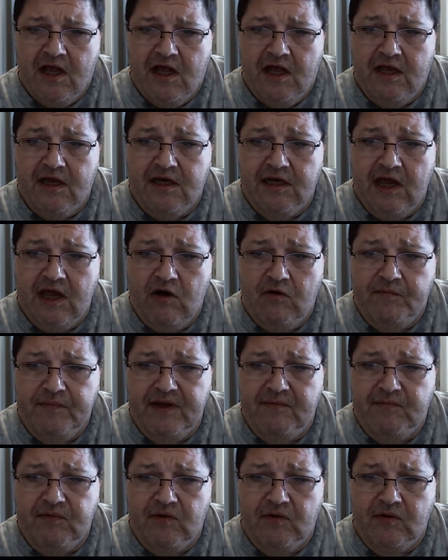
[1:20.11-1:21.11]
It can help
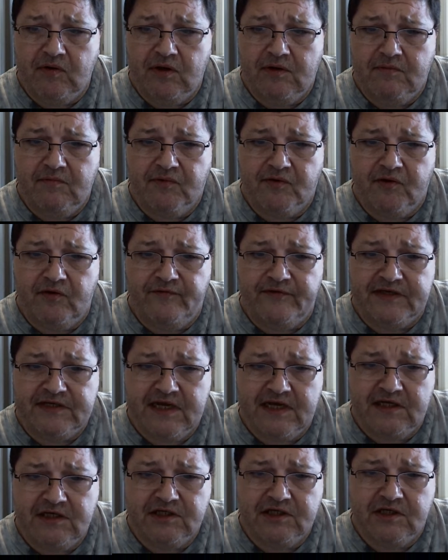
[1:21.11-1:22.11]
people improve
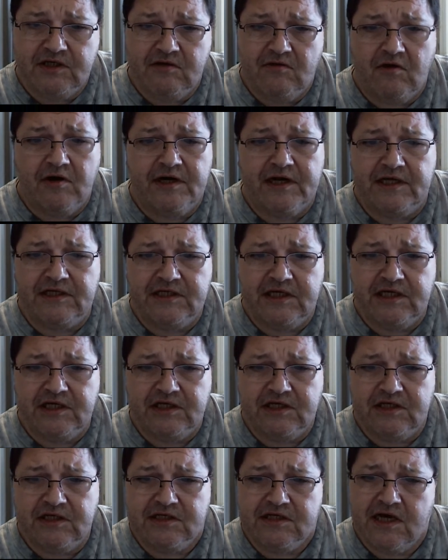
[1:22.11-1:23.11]
attention,
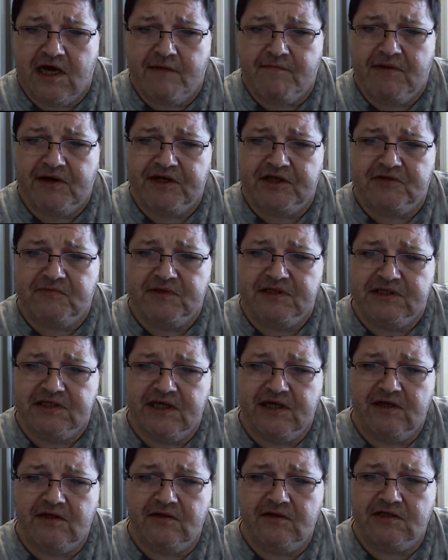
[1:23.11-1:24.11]
organization, time management
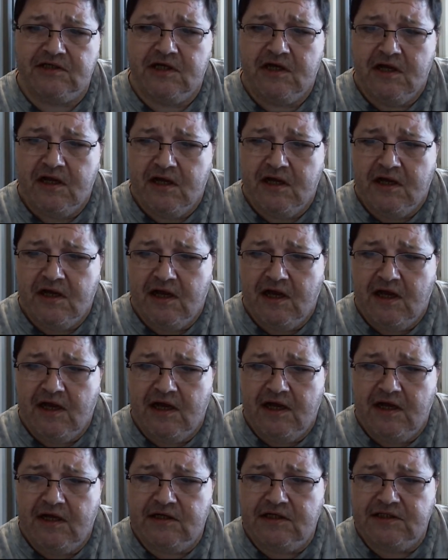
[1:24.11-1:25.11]
skills,
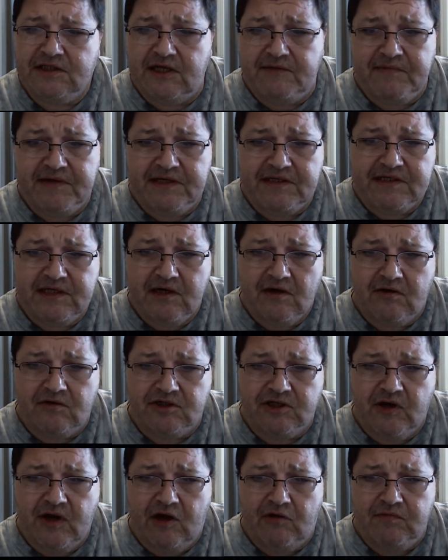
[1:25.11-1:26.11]
and CBT
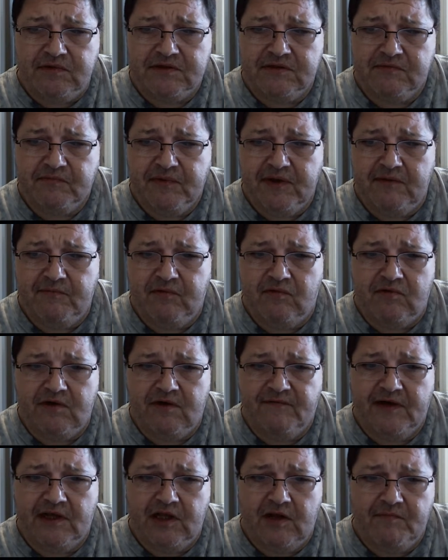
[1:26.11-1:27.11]
also helps people
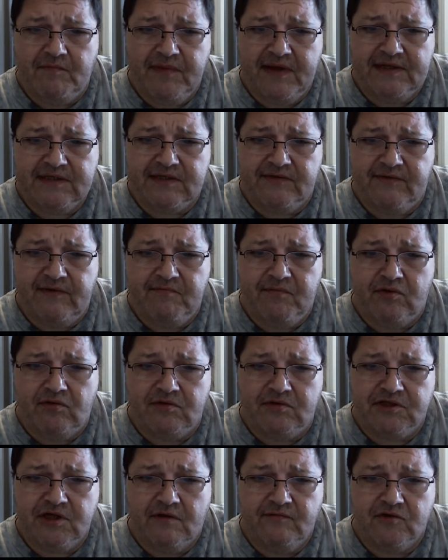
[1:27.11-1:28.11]
develop better
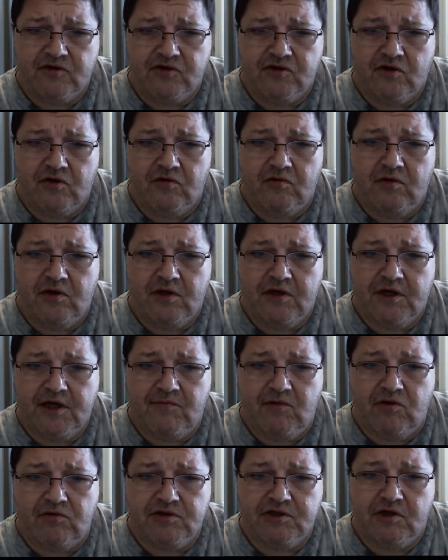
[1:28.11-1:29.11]
impulse control and
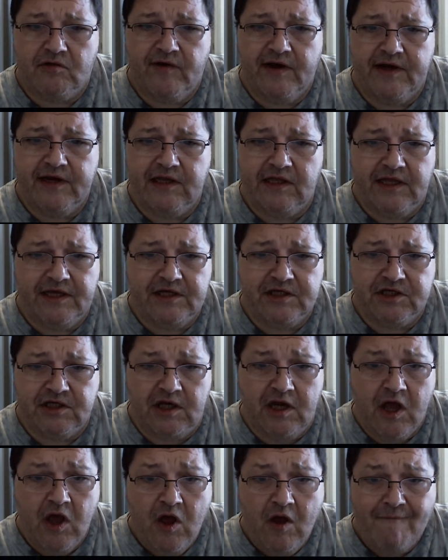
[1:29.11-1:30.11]
emotional
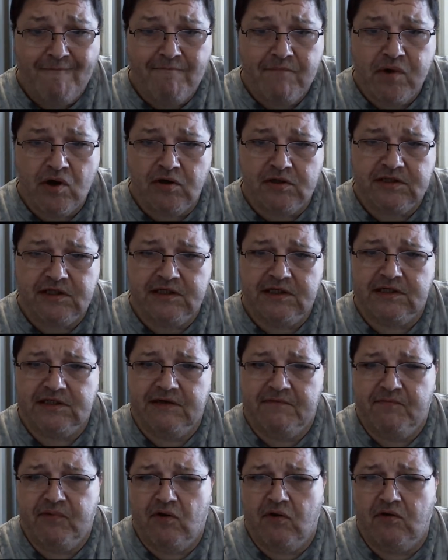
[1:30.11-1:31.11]
regulation. But it's
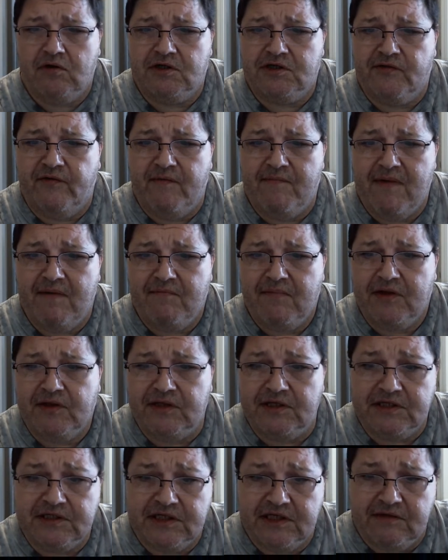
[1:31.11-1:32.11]
important to remember
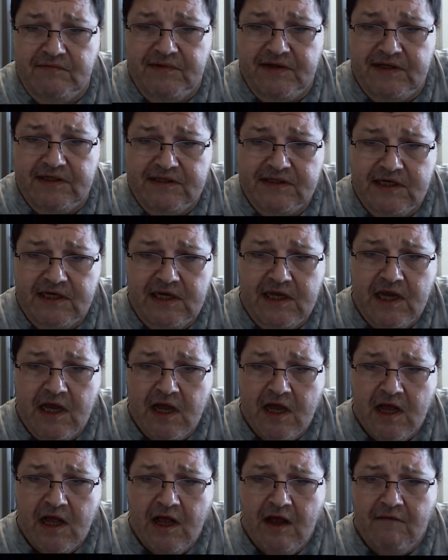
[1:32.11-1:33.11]
that CBT
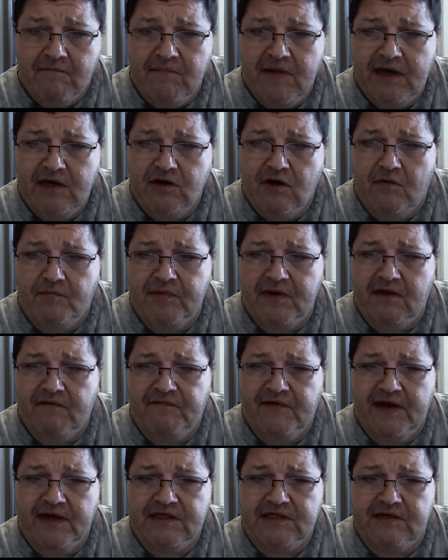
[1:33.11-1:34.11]
may not be
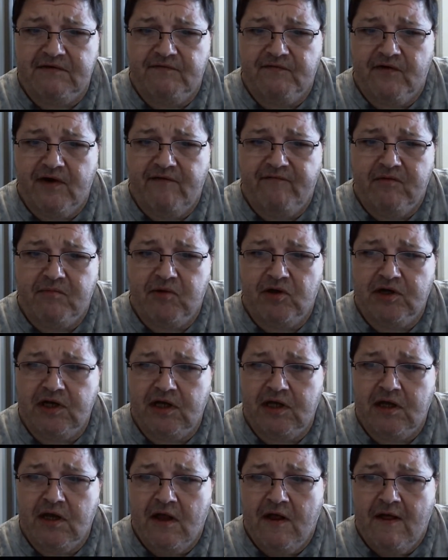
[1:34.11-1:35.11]
effective for
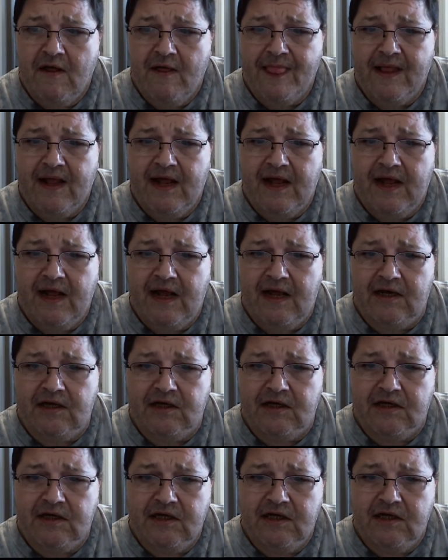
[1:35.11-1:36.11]
everybody,
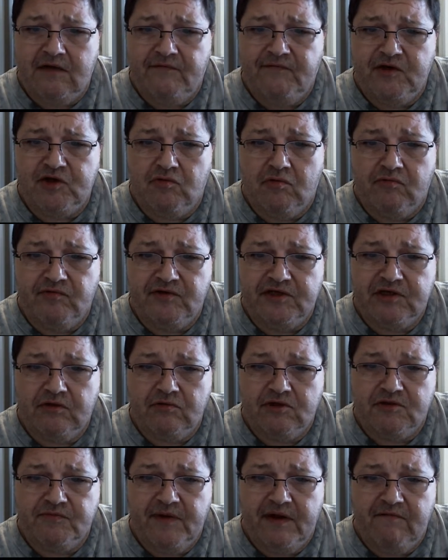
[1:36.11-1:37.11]
and individual
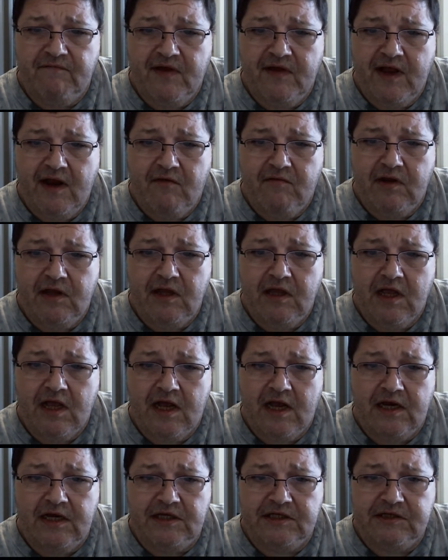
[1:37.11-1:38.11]
results may vary,
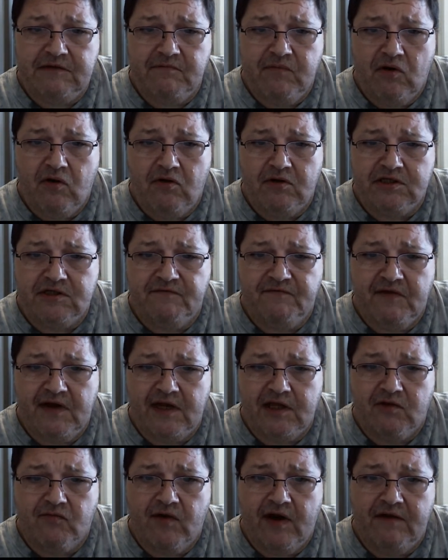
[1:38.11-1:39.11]
and it's important to
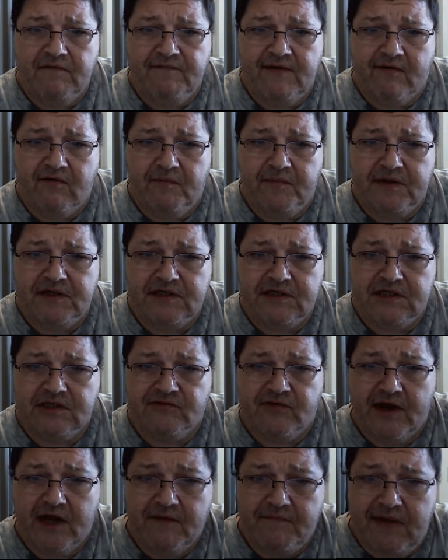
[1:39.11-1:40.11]
find the right therapist.
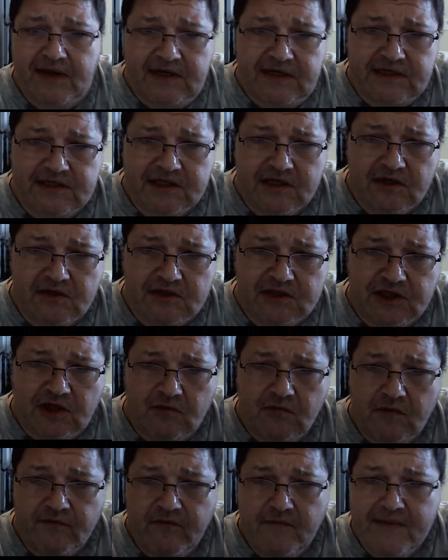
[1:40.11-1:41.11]
It's recommended to
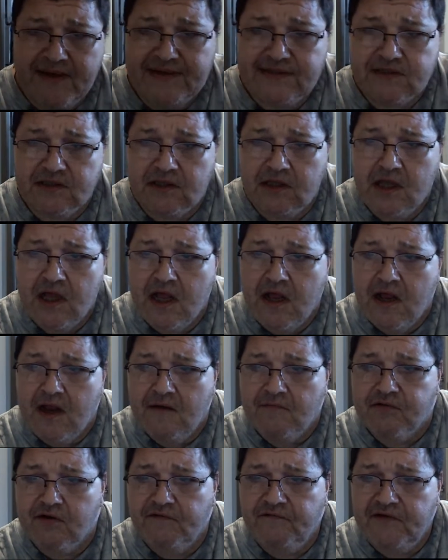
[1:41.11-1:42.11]
consult with a mental
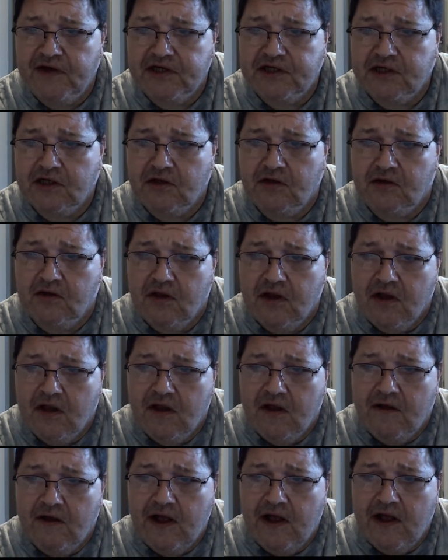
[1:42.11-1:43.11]
professional
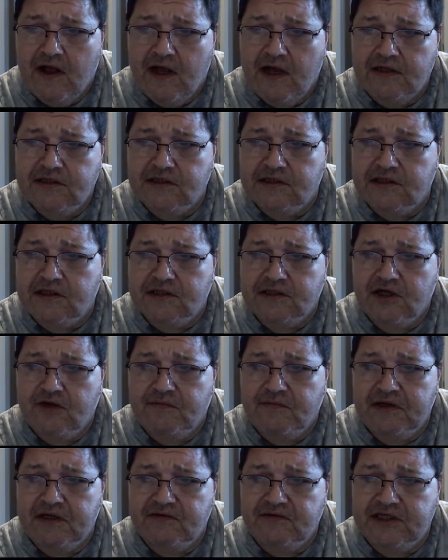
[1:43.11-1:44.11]
to
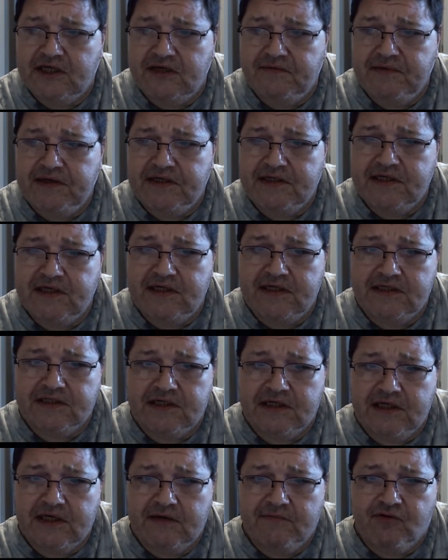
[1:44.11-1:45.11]
determine if CBT is
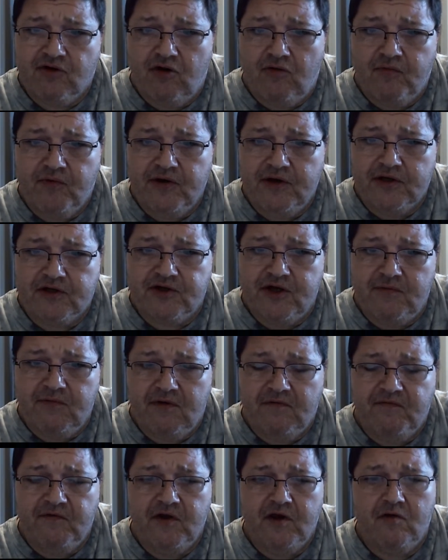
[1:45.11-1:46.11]
an appropriate
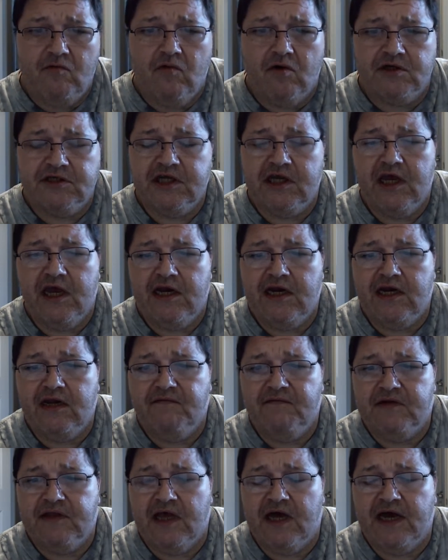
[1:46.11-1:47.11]
treatment for you. Once again,
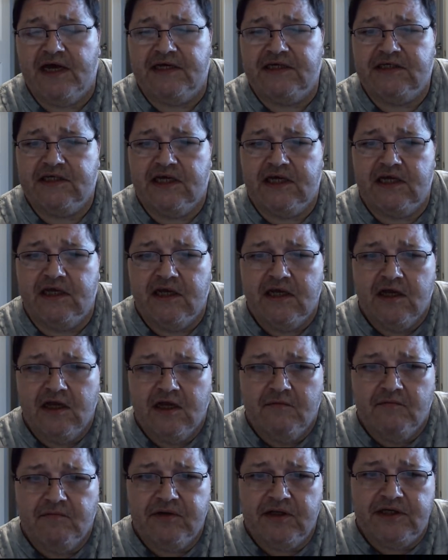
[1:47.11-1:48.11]
anything that I say,
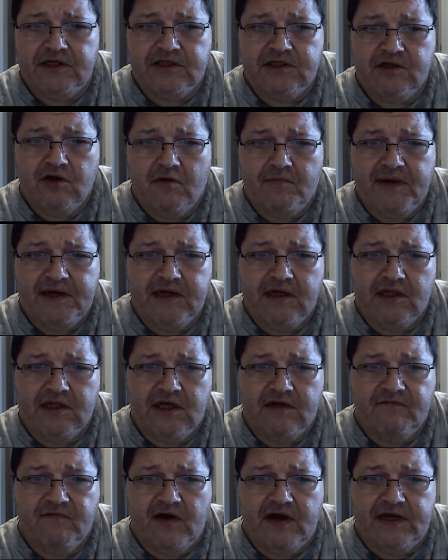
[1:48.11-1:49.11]
it's not medical
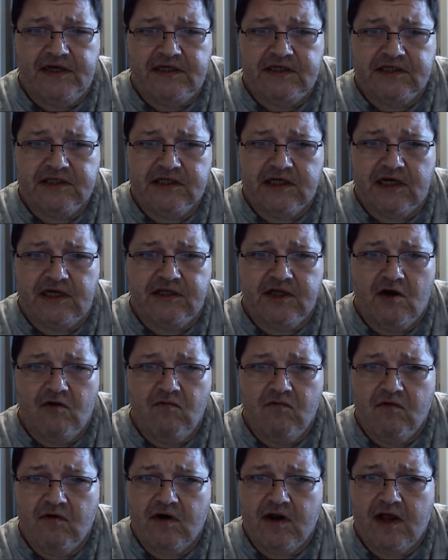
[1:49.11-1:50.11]
advice. I
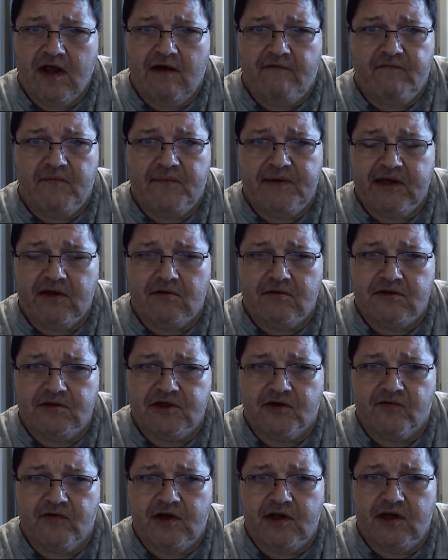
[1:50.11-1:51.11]
don't have a medical
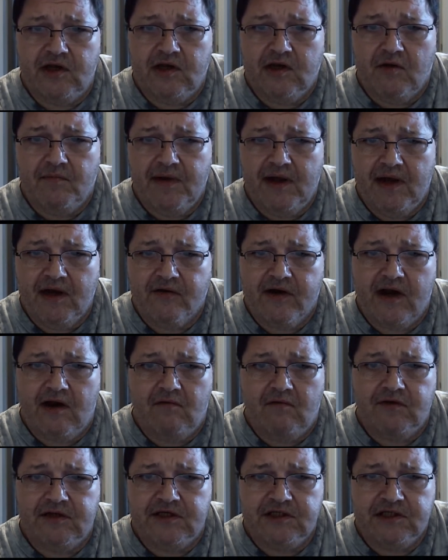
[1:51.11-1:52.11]
degree or
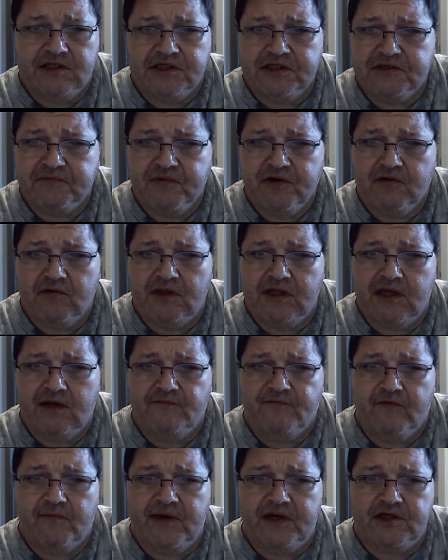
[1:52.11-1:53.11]
background. This is just purely
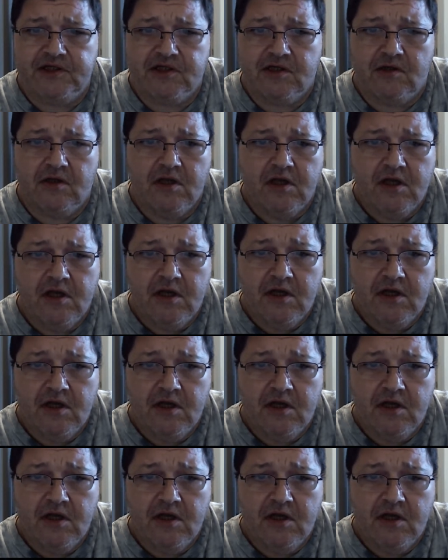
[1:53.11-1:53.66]
informational.